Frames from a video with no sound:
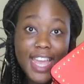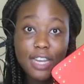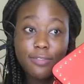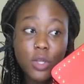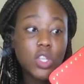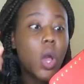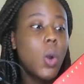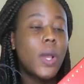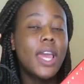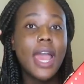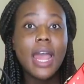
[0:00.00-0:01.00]

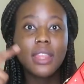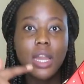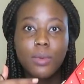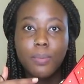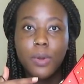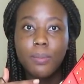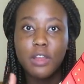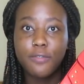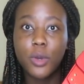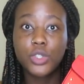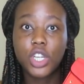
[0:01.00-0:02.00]
Oh, and then I'm gonna put my
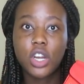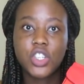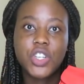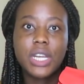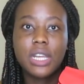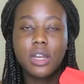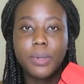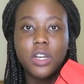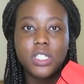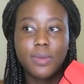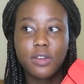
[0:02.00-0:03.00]
phone charger in here
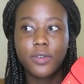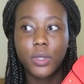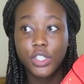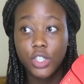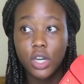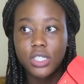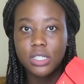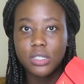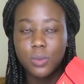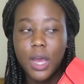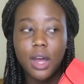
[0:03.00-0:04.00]
because my phone is charging
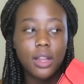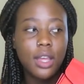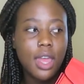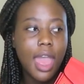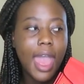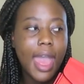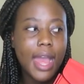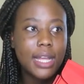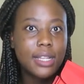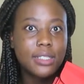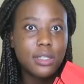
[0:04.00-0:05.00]
as well,
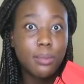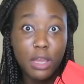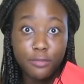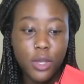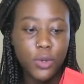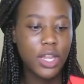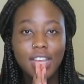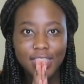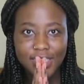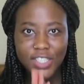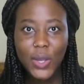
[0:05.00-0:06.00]
and my phone.
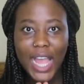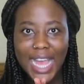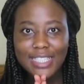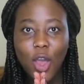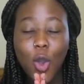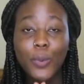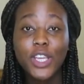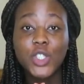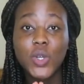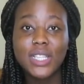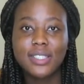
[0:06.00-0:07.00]
So guys, I hope you
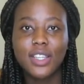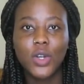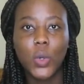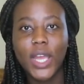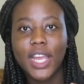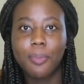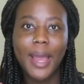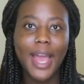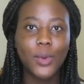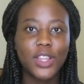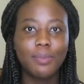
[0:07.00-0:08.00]
enjoyed this little quick
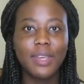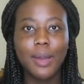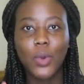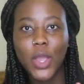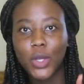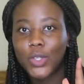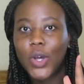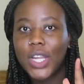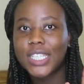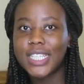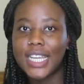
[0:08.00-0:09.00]
pack with me. I'm going on
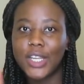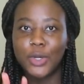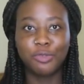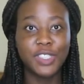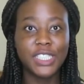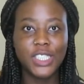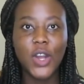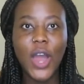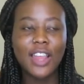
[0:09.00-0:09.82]
holiday little video.